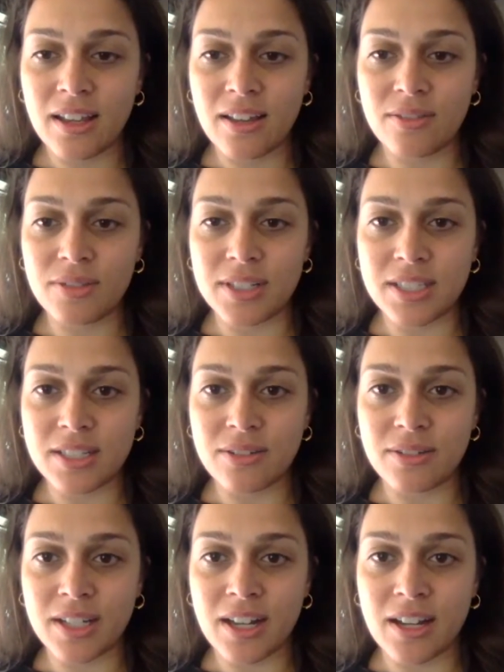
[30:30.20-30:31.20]
of what's
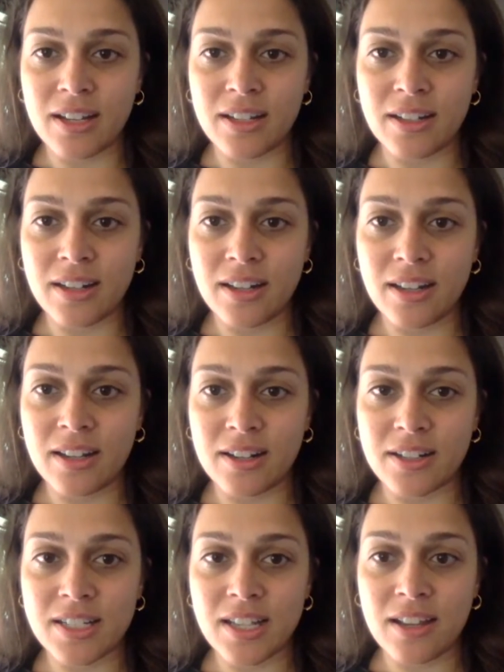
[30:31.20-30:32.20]
going on in
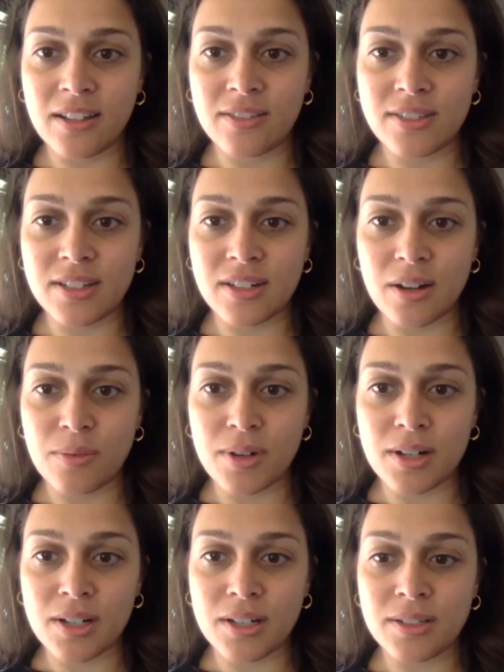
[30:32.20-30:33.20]
ourselves and our
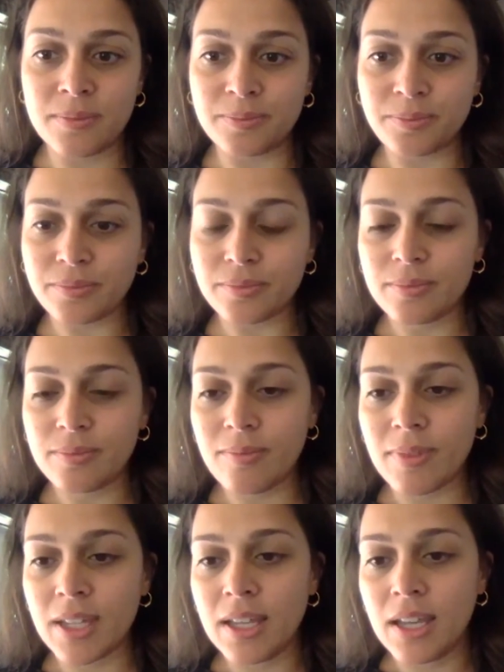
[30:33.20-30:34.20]
world.
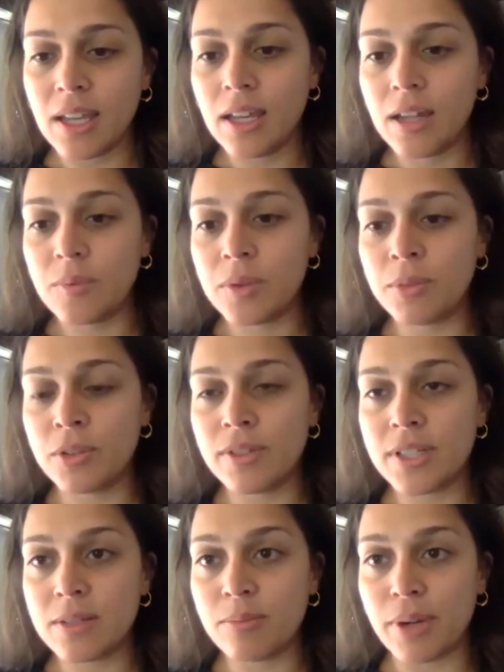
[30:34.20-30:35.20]
We'll move
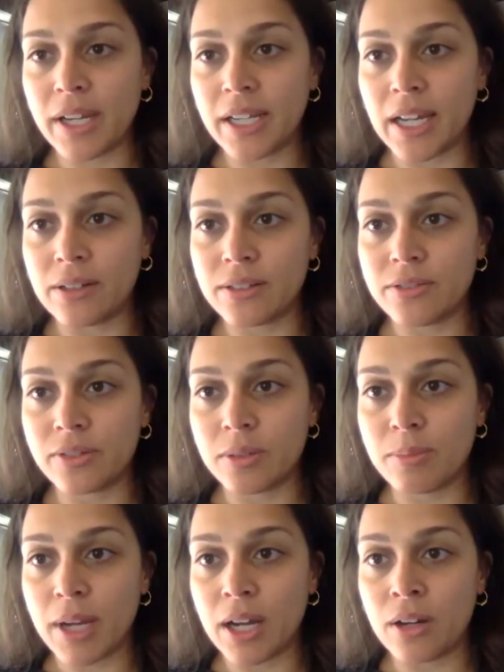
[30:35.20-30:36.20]
into breakouts for
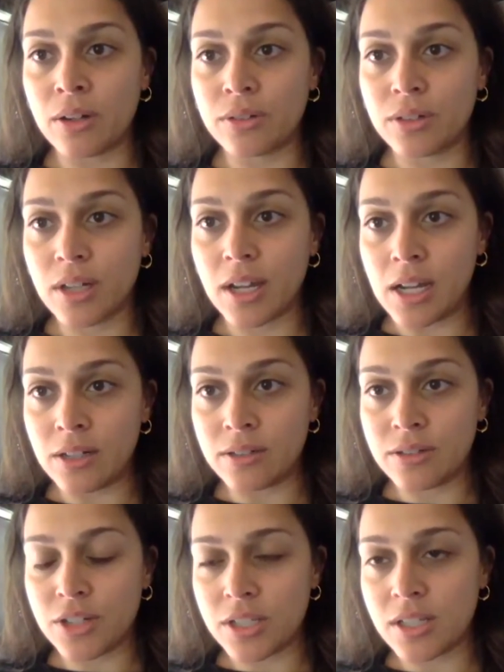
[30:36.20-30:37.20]
about
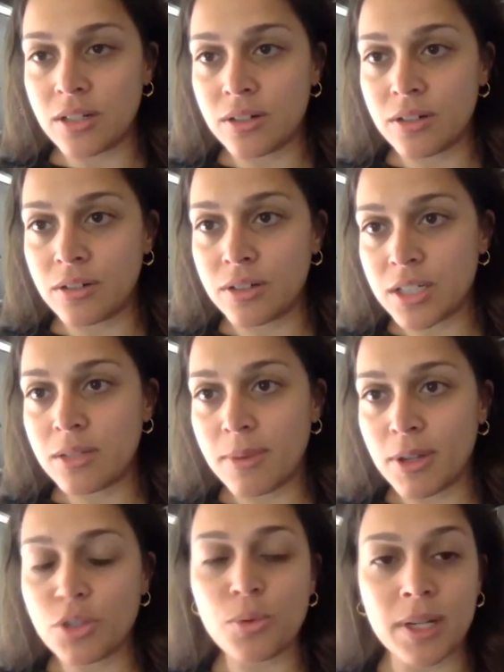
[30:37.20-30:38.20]
just
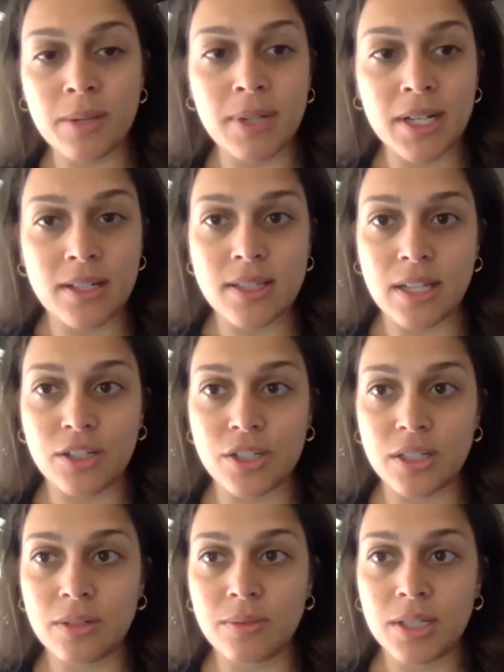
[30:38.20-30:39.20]
about 20 minutes,
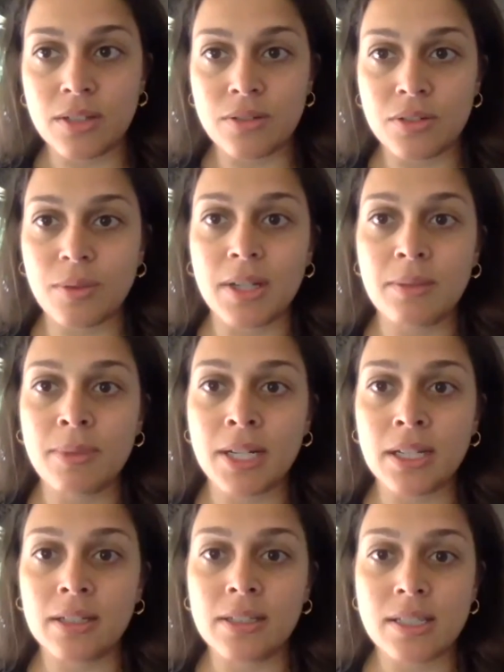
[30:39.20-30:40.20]
actually. We can do 20
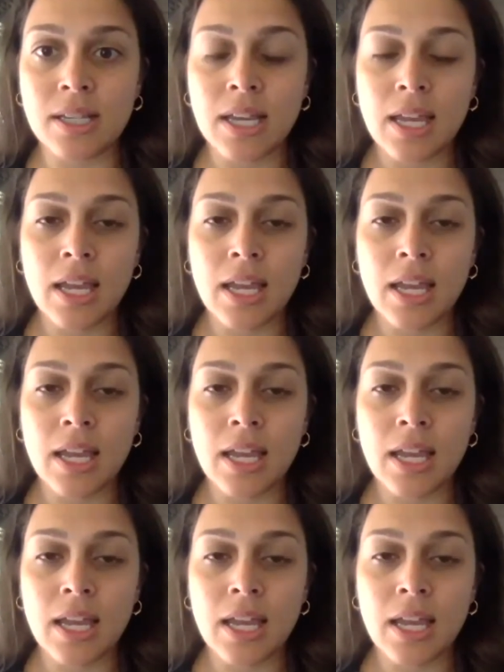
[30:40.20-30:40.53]
minutes.